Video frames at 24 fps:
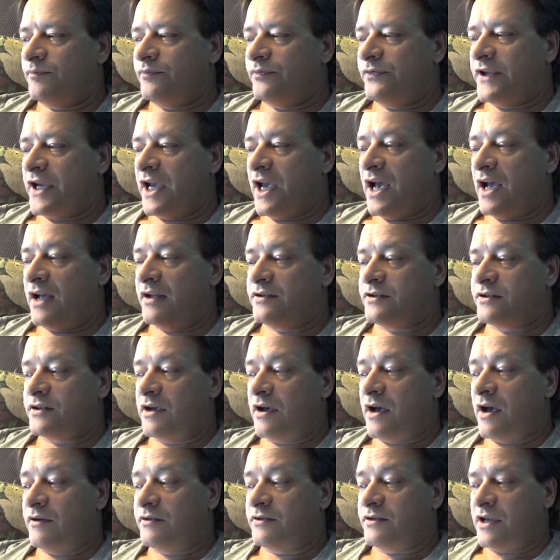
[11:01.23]
yeah, and so
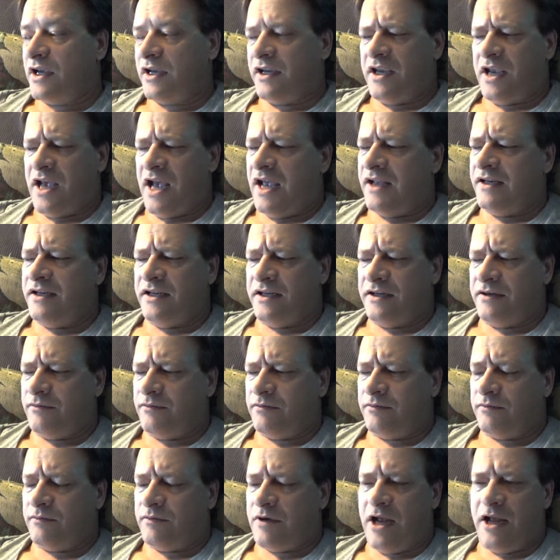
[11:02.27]
I was like, yeah, I need a
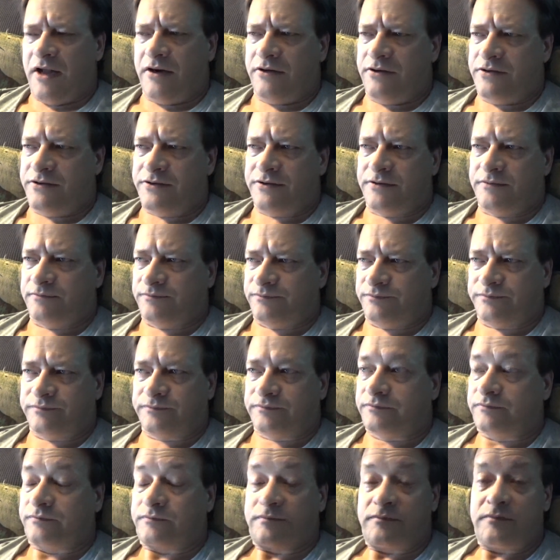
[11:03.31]
writer's
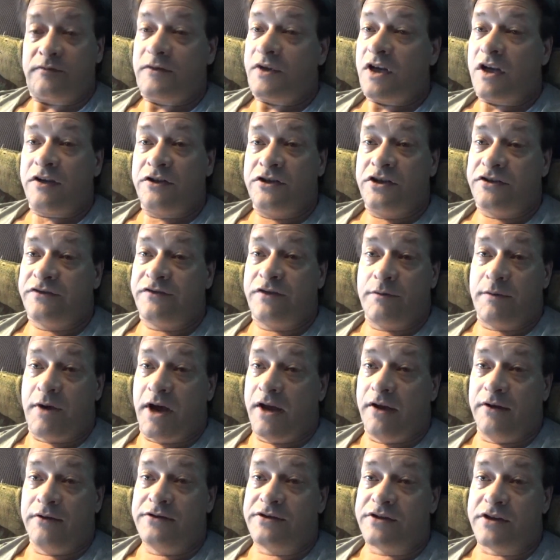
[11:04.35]
just for
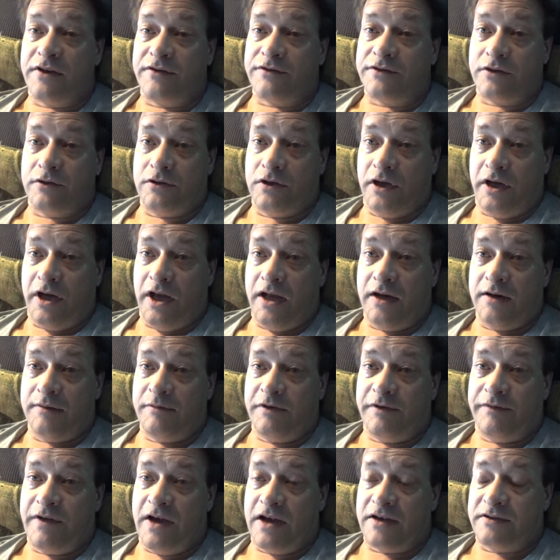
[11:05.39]
my own self to look at. It'd
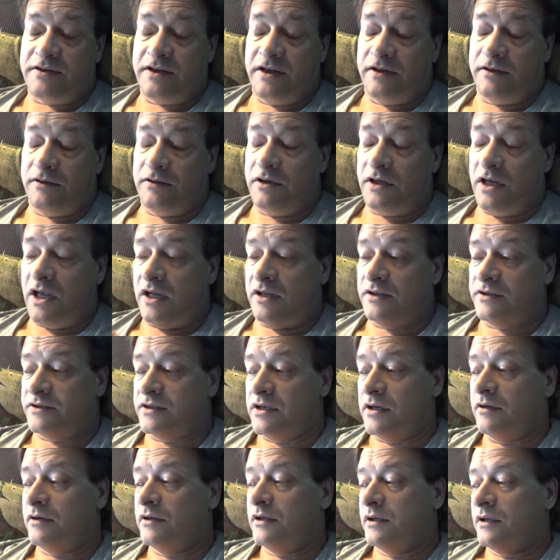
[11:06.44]
be fascinating to look at.
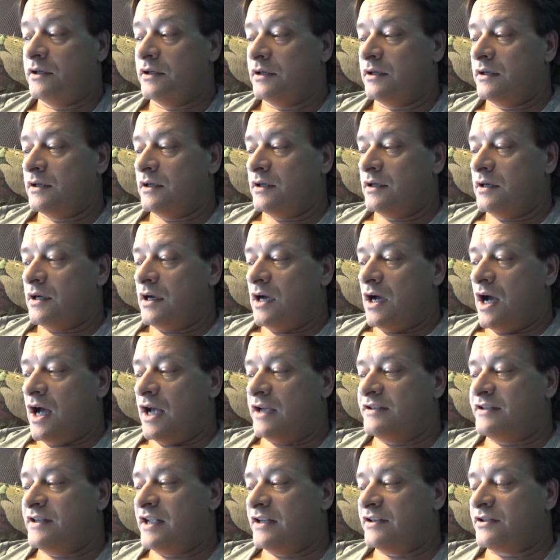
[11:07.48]
So I
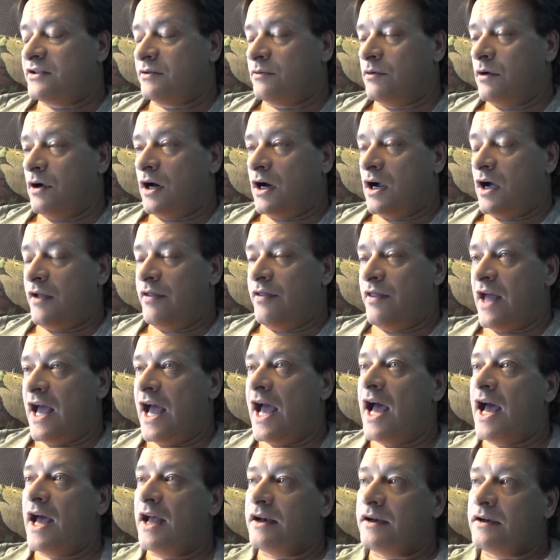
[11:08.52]
set to work on
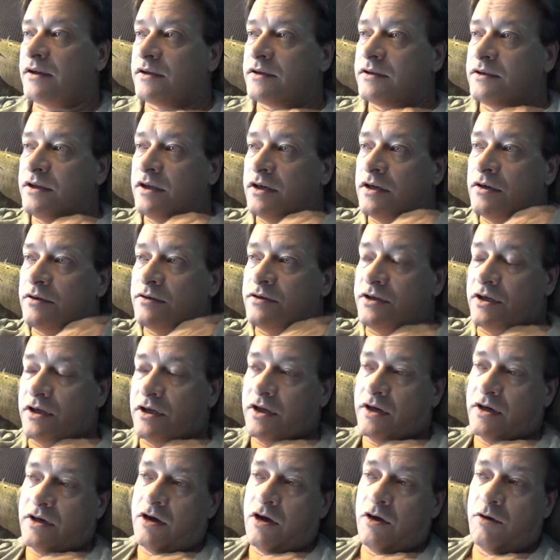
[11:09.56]
that, you know, to
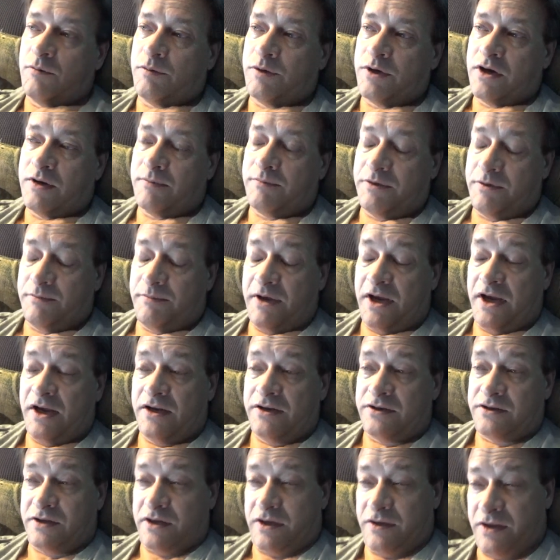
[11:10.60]
get to open up the
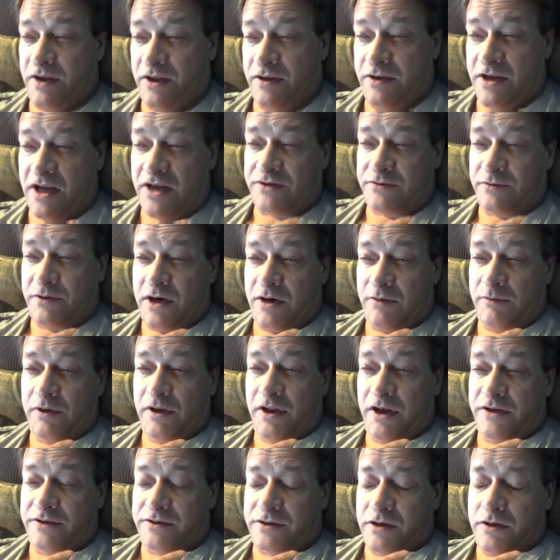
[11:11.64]
page. And then that's when I
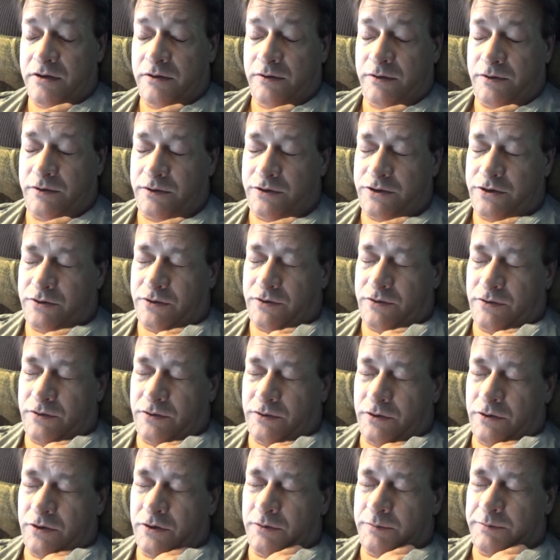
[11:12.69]
realized, oh,
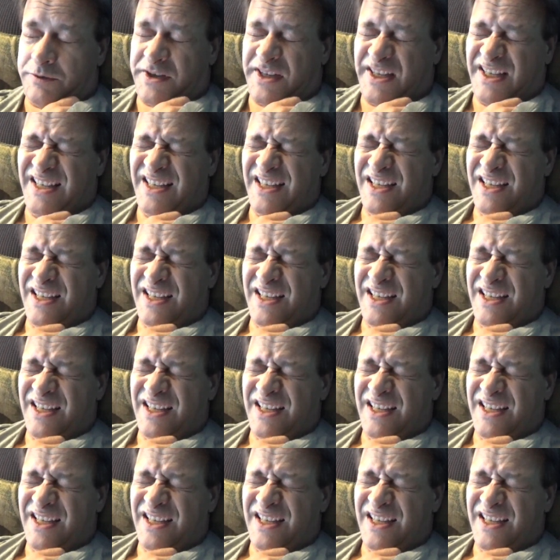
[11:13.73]
oops,